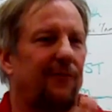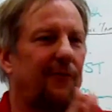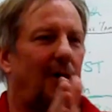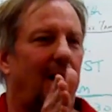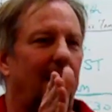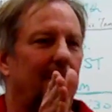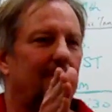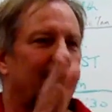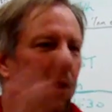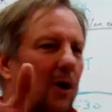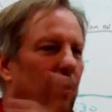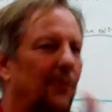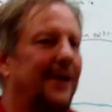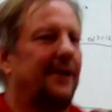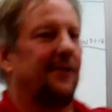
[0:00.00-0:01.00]
from
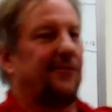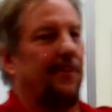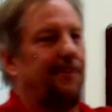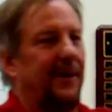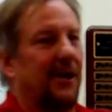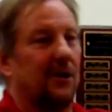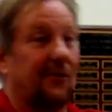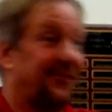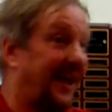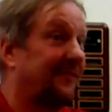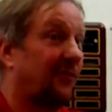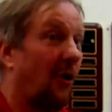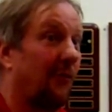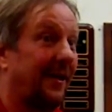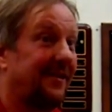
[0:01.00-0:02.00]
margarita to beer because that's
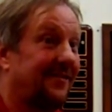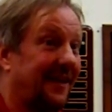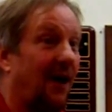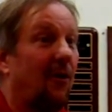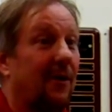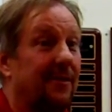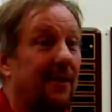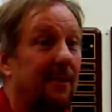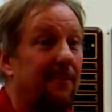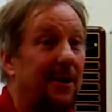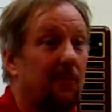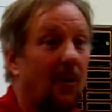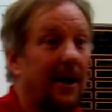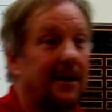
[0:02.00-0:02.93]
all they sell in the Midway,